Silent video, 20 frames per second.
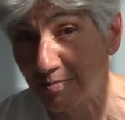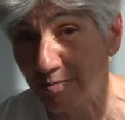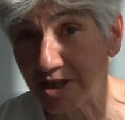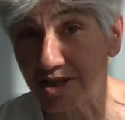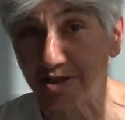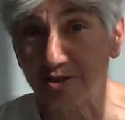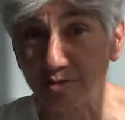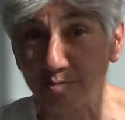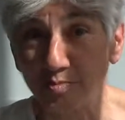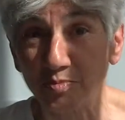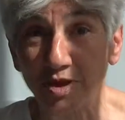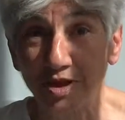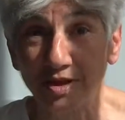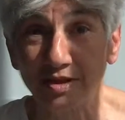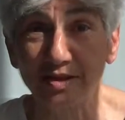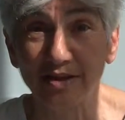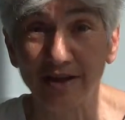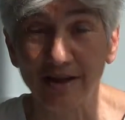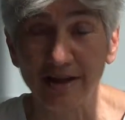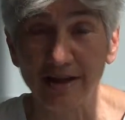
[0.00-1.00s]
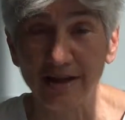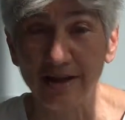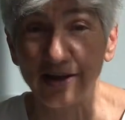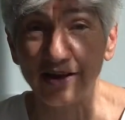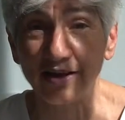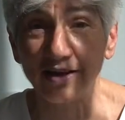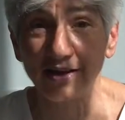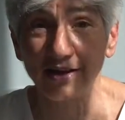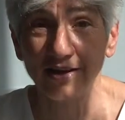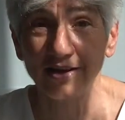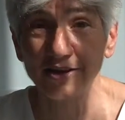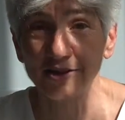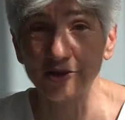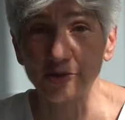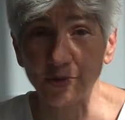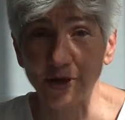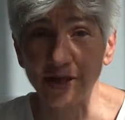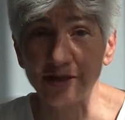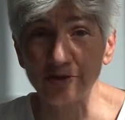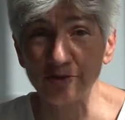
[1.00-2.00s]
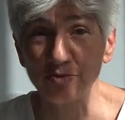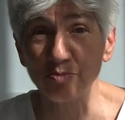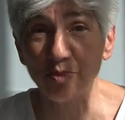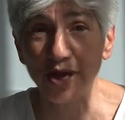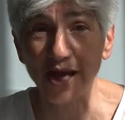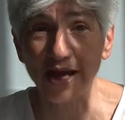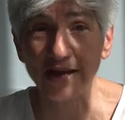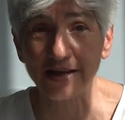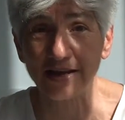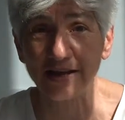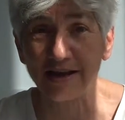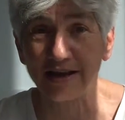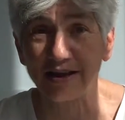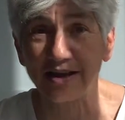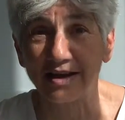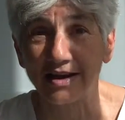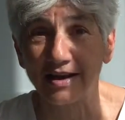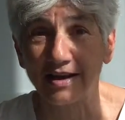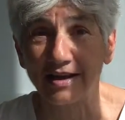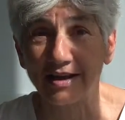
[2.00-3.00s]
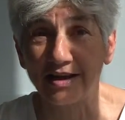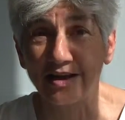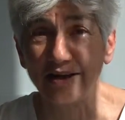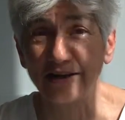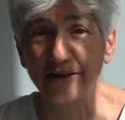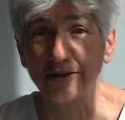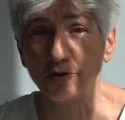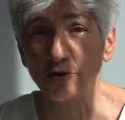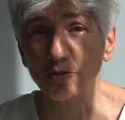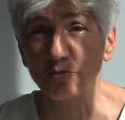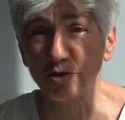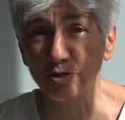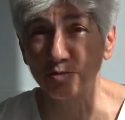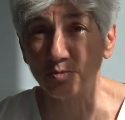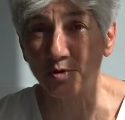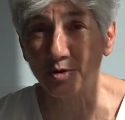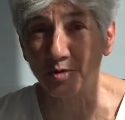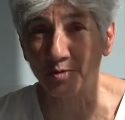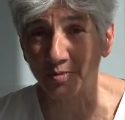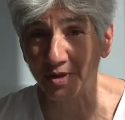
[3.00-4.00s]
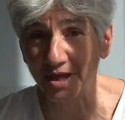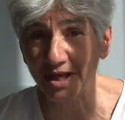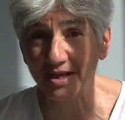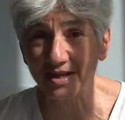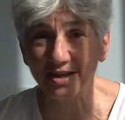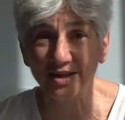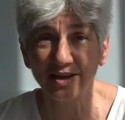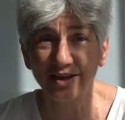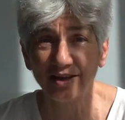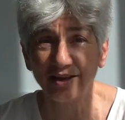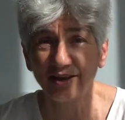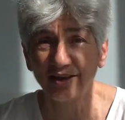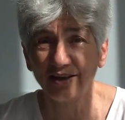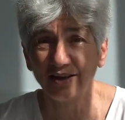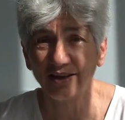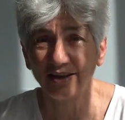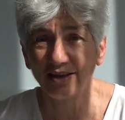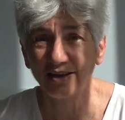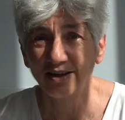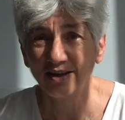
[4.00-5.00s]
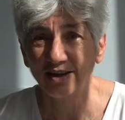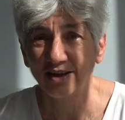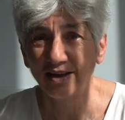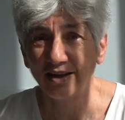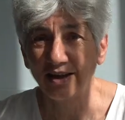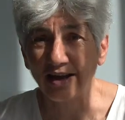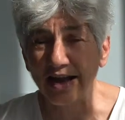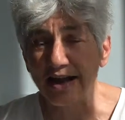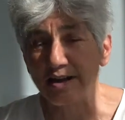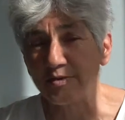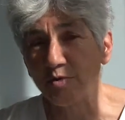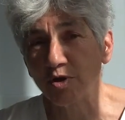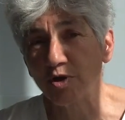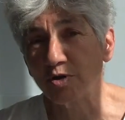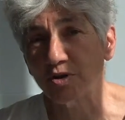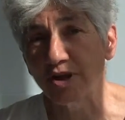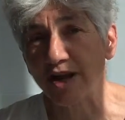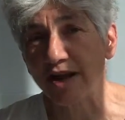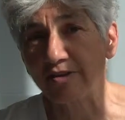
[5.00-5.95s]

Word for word: limited but uh, threatened by uh, global warming and we could